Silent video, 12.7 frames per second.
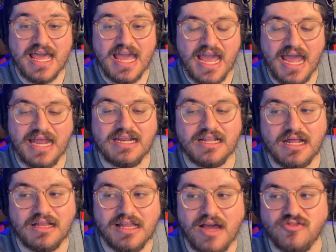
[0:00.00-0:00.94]
And it
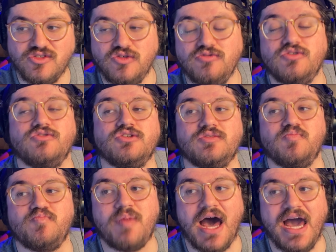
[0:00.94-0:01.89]
allows you to just
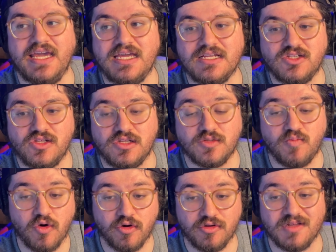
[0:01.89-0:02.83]
buy into this
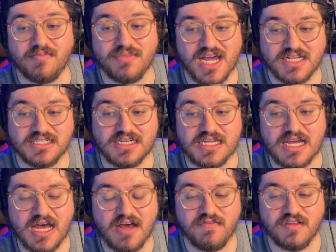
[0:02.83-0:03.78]
moral complexity
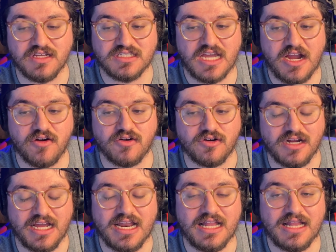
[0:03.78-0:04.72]
of this character
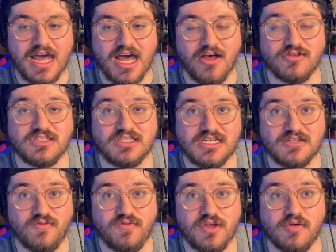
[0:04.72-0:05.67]
and allows this
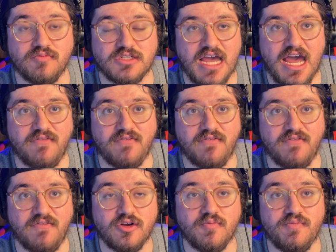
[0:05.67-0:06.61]
film to have a
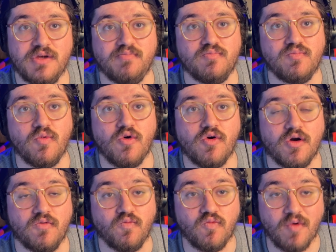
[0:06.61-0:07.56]
little bit
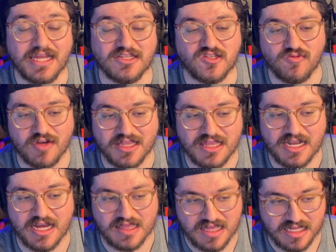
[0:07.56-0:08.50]
more weight to it than
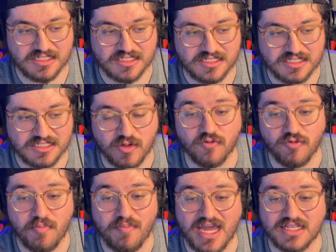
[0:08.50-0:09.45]
I think a typical
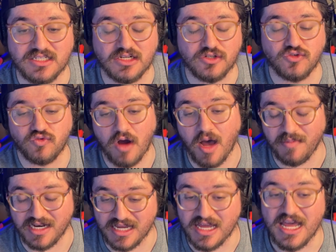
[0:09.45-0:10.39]
romantic
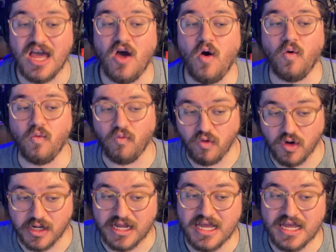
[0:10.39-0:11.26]
dramedy would.